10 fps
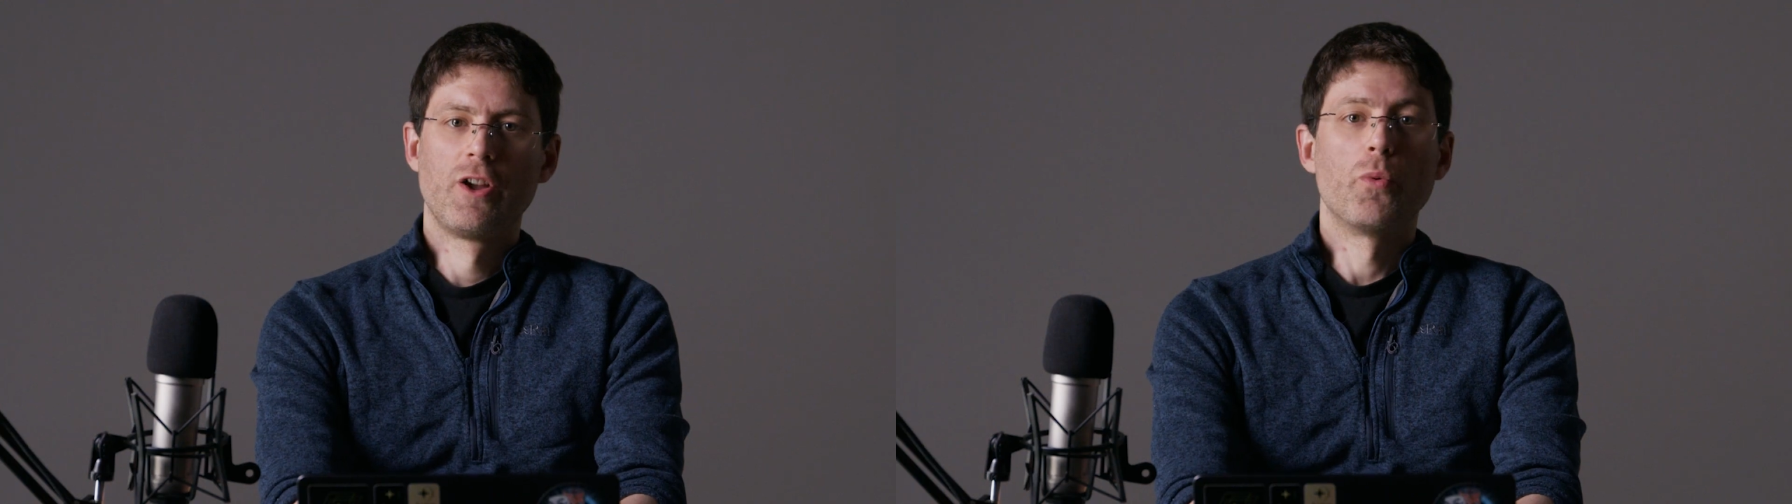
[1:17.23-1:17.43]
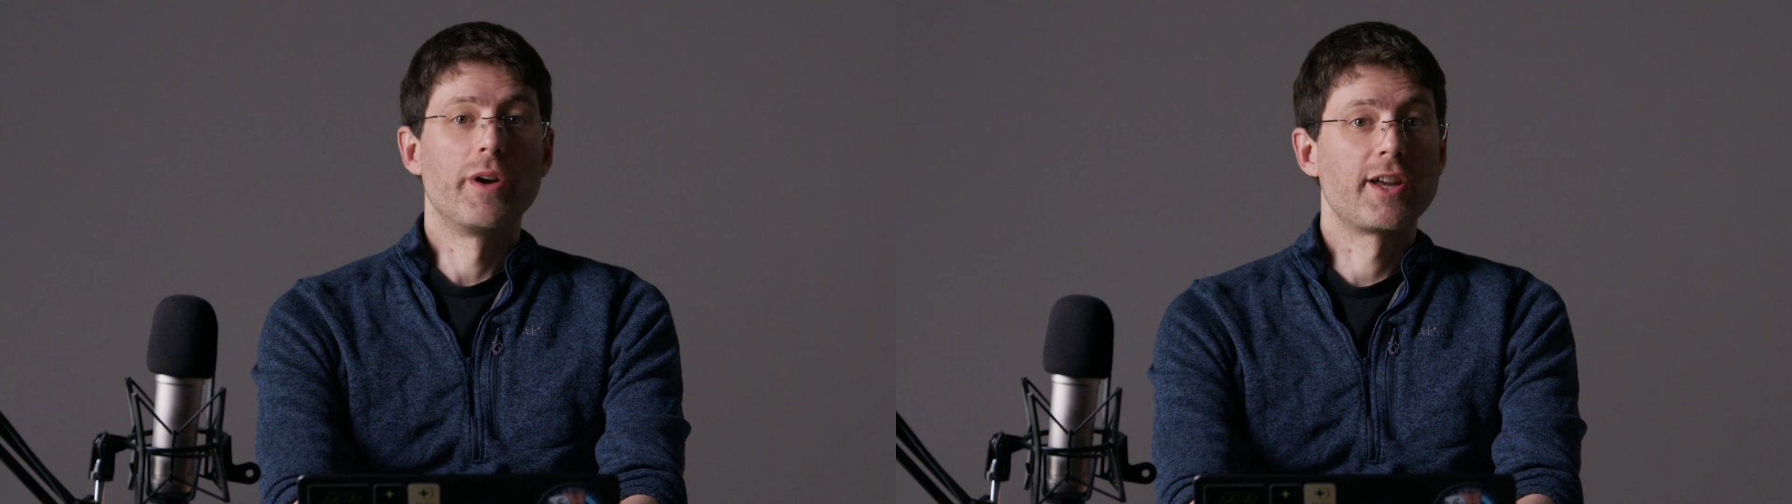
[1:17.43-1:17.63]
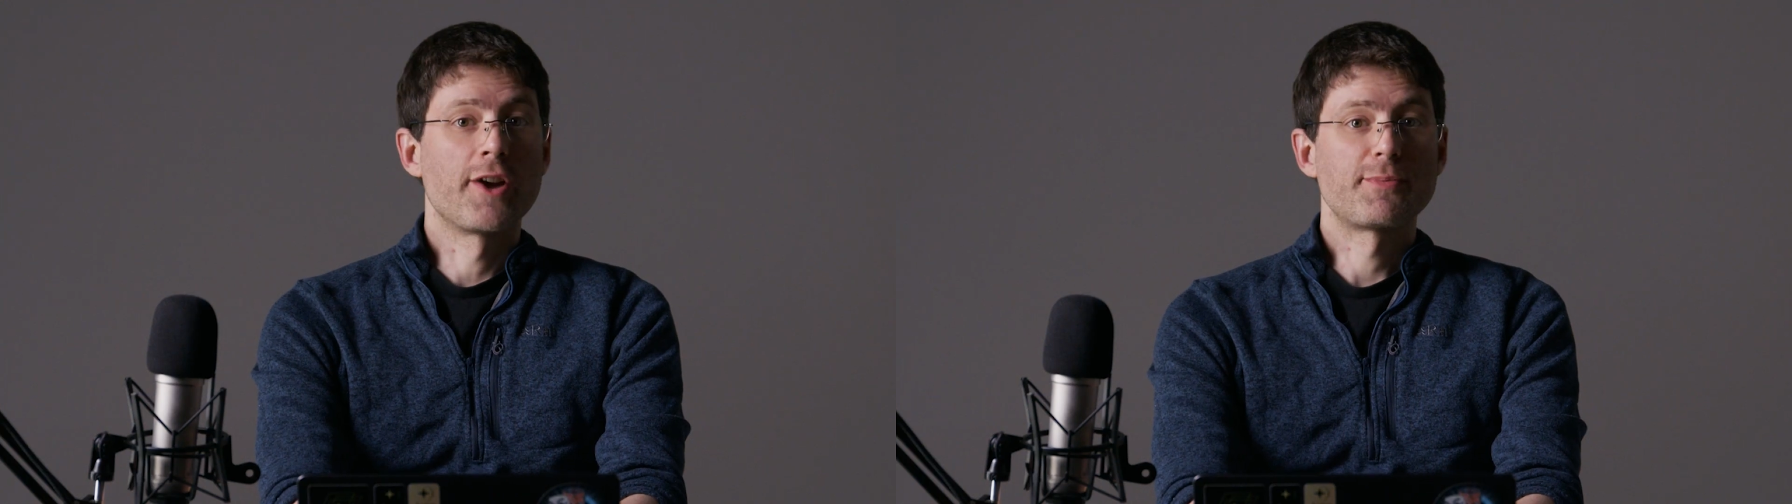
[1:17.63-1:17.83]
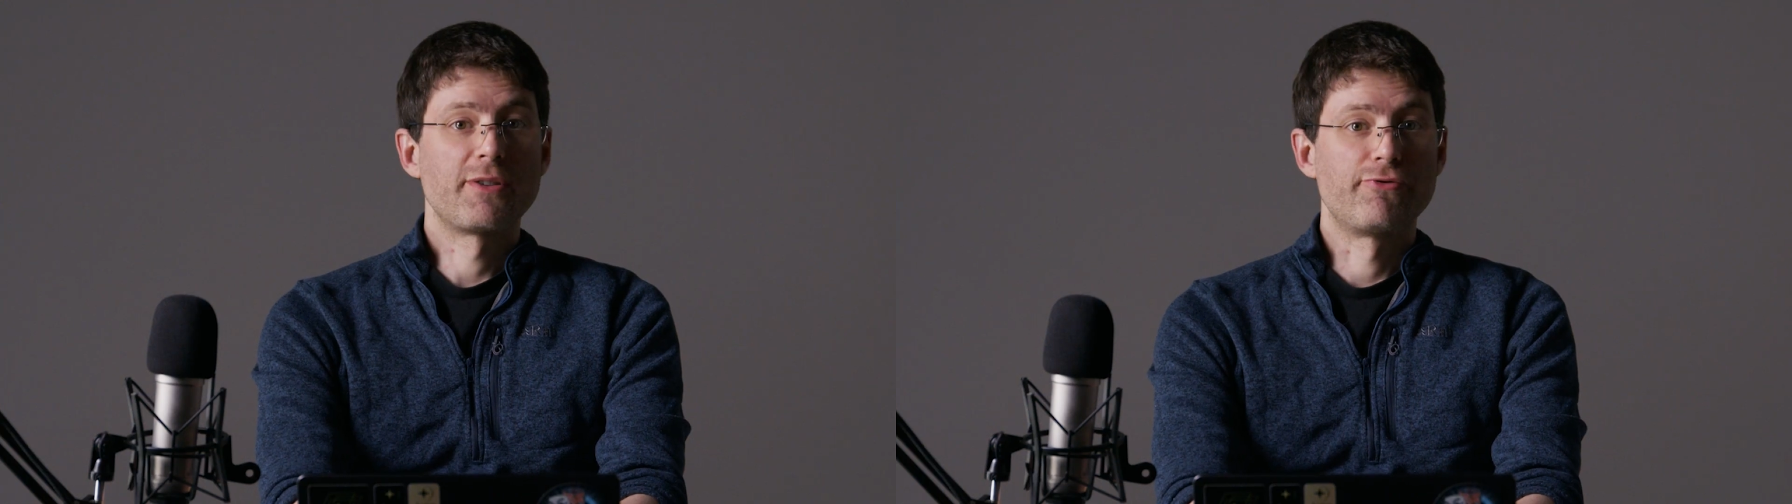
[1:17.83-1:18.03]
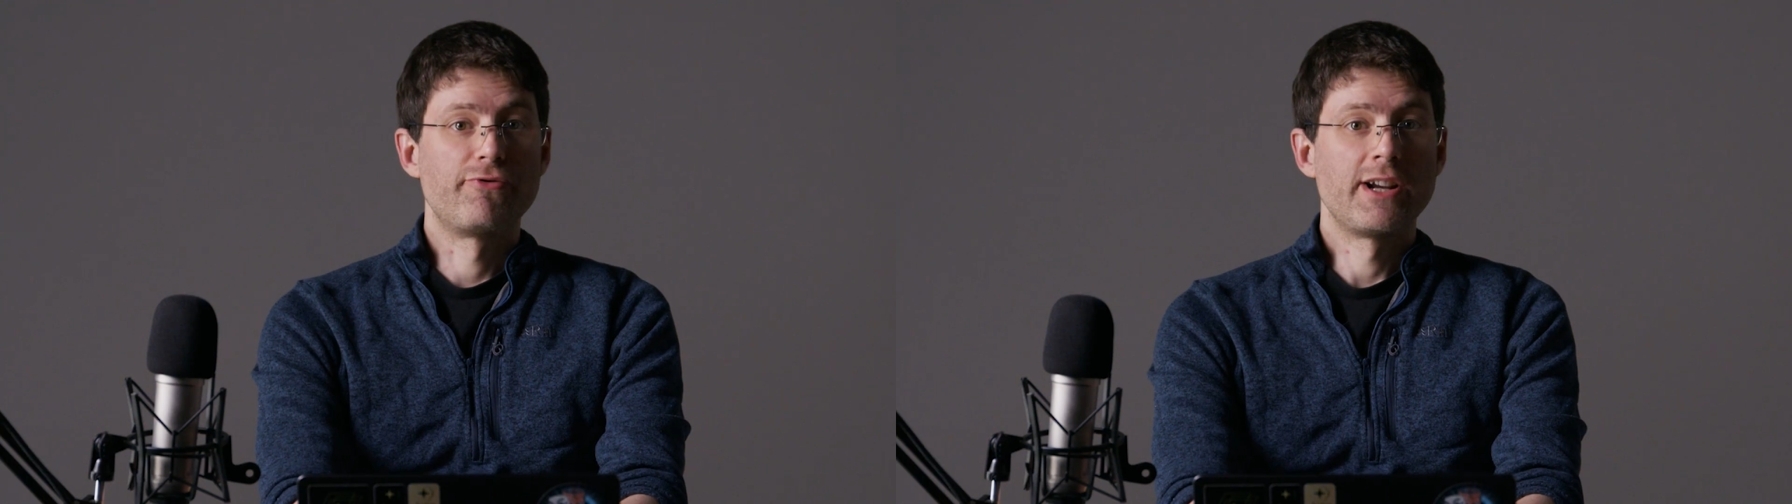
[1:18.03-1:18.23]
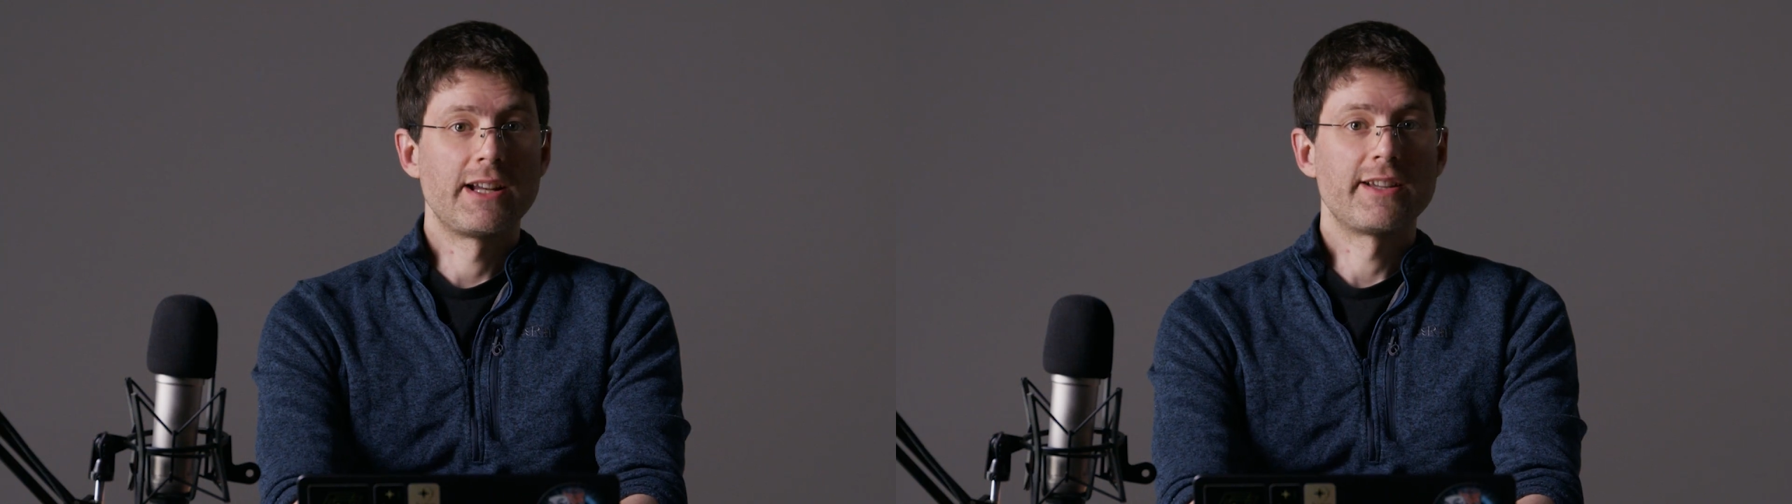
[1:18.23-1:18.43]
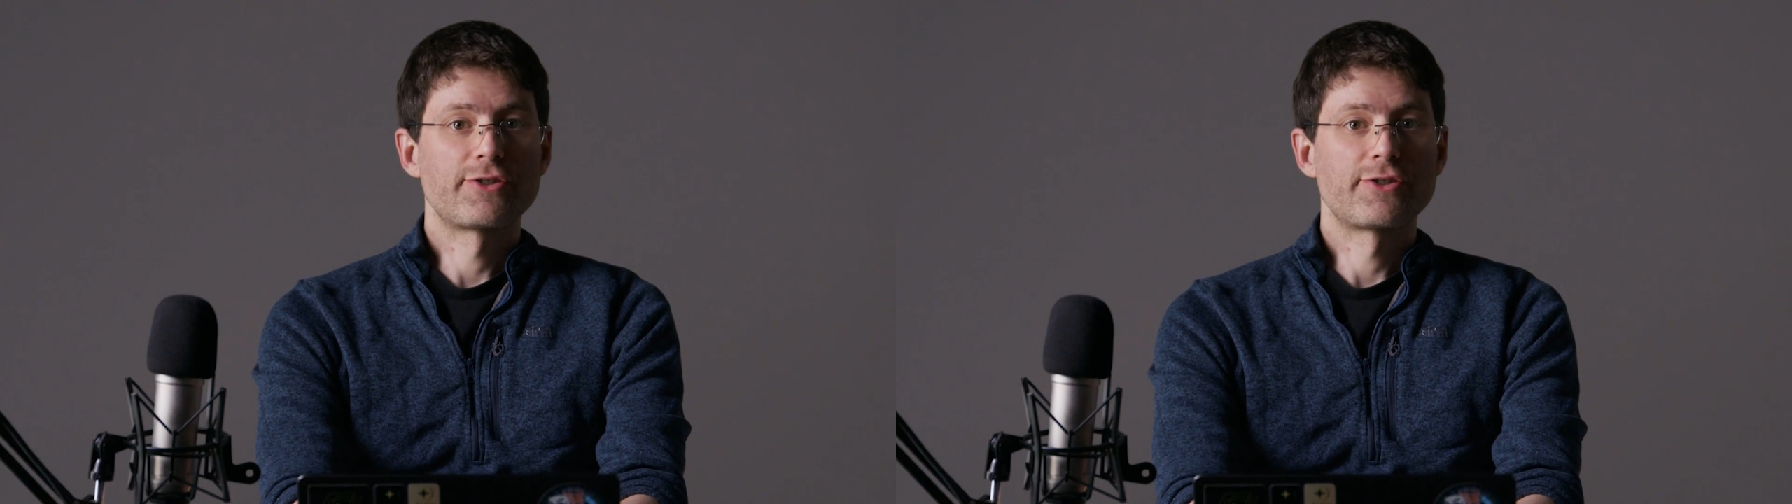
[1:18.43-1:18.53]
We're going to be really